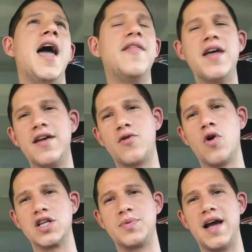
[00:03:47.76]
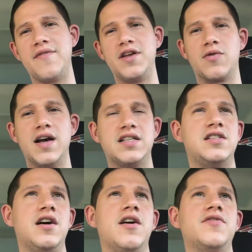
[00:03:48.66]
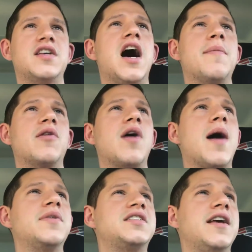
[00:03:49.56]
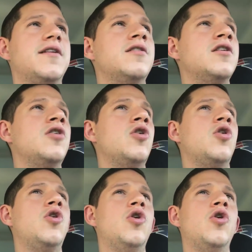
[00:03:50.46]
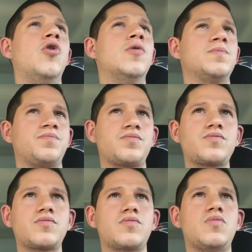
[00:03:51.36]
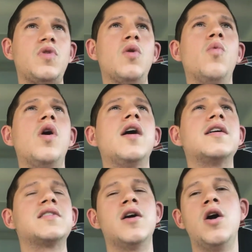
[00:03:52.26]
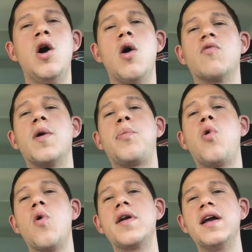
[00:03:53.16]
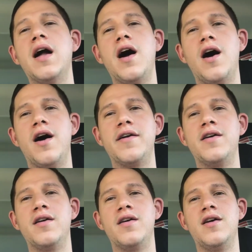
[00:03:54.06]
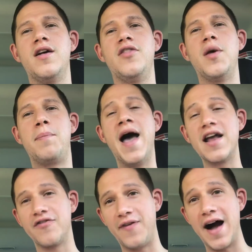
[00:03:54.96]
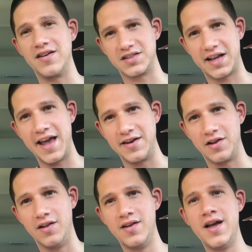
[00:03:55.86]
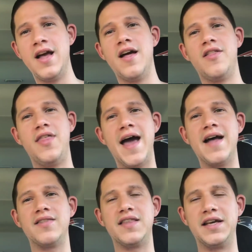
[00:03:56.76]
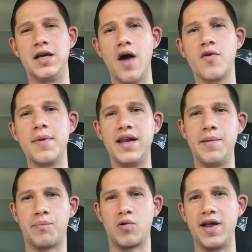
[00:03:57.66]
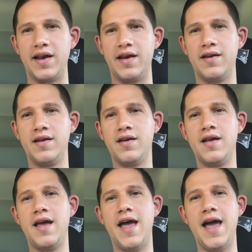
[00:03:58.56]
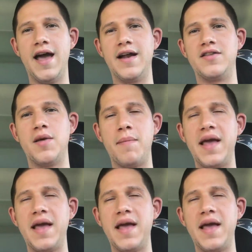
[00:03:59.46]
And then, of course, we have the arrest of Tommy Robinson, who was reporting on the pedophile scandal that the government in Britain and the